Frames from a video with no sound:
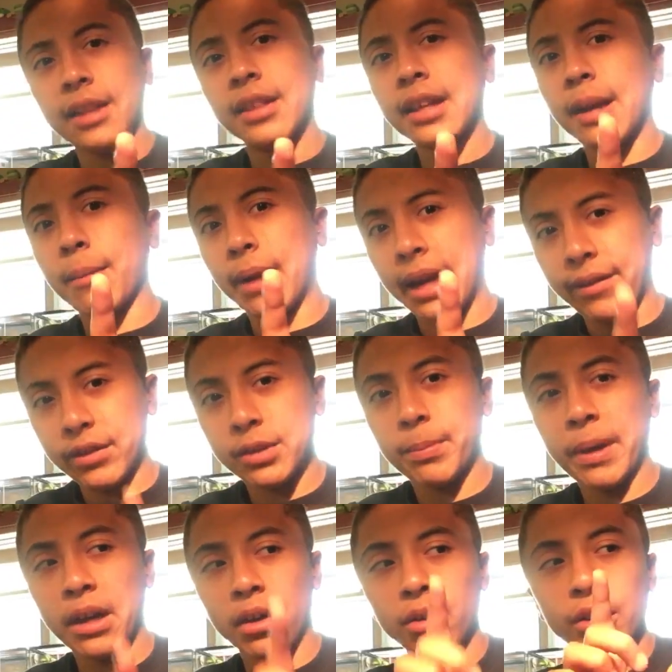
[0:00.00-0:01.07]
I think I might have a
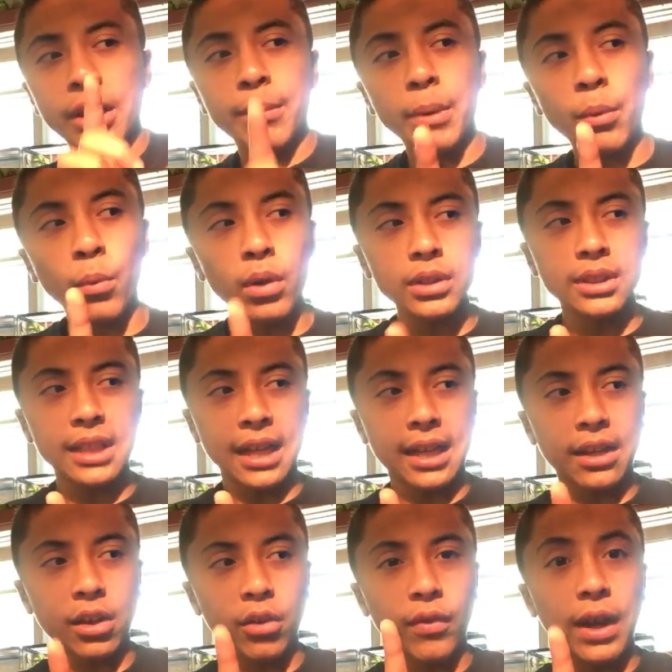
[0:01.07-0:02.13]
spare. Give me one
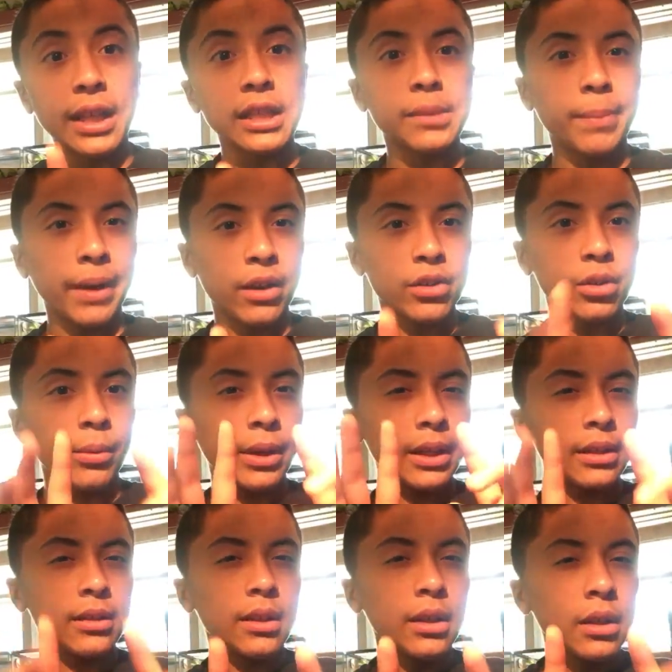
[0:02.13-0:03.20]
second to go find a spare so we
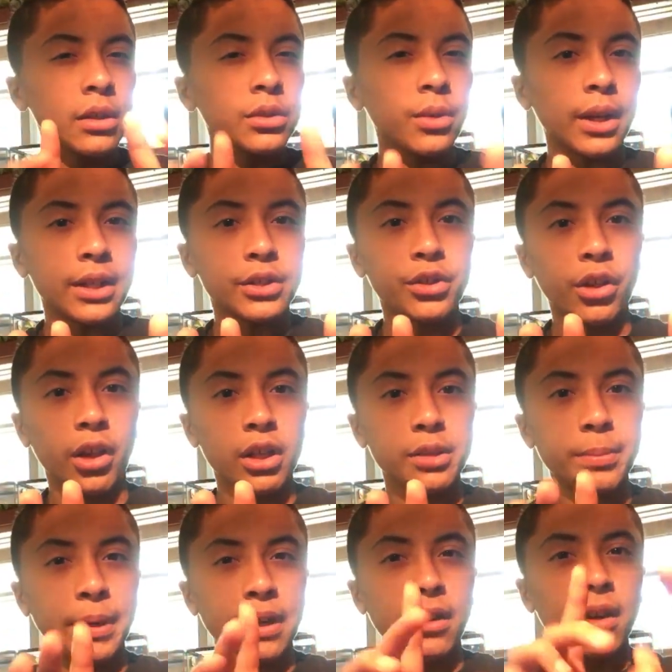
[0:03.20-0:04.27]
can, so I can show y'all
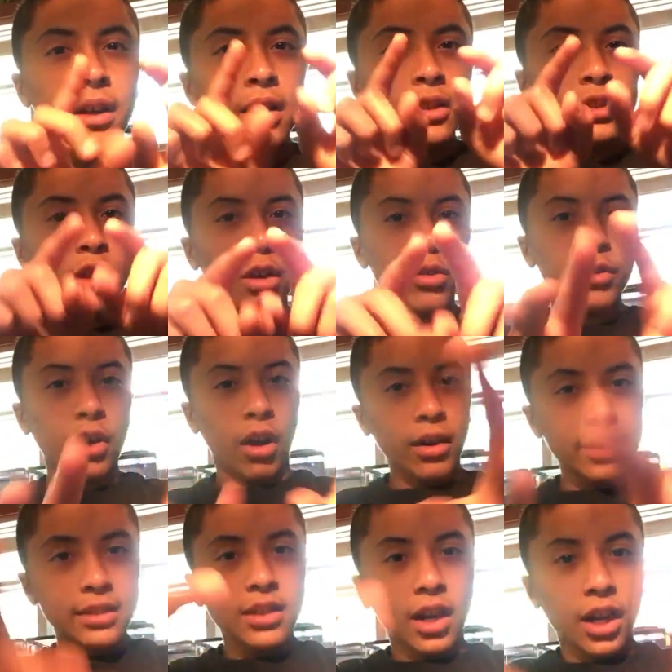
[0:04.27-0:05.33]
a spare. So
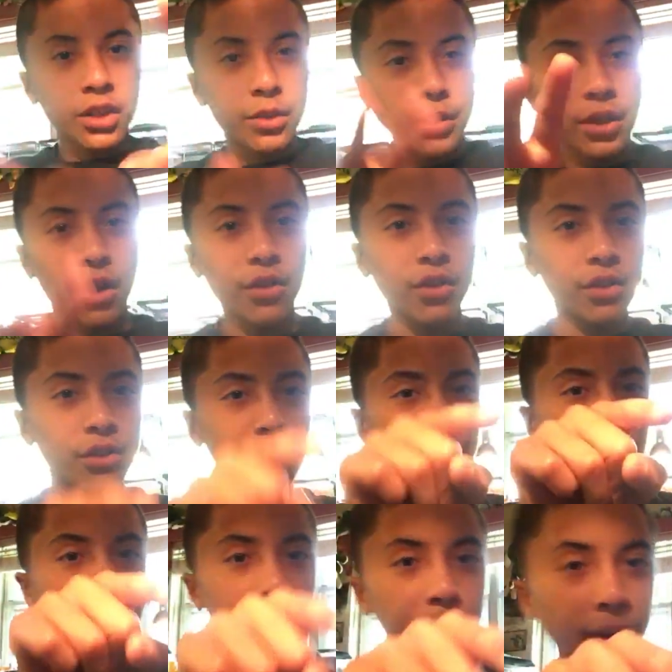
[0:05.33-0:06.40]
y'all can talk to each other in the
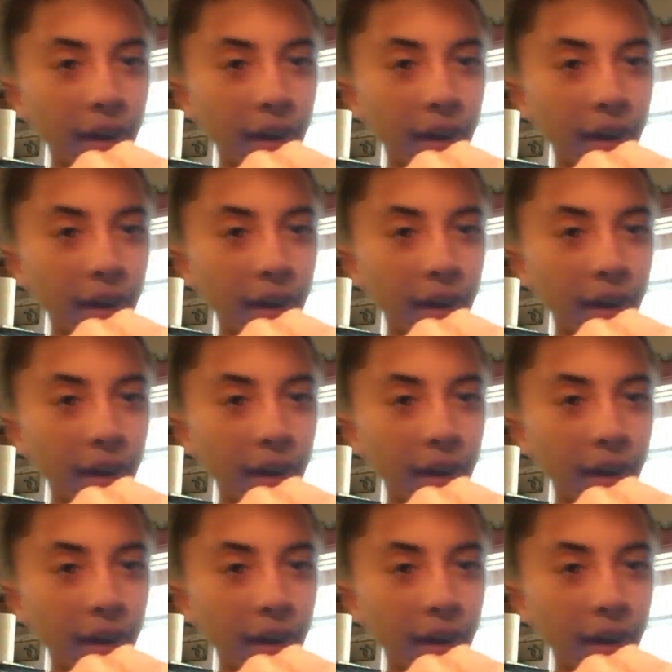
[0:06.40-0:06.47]
chat.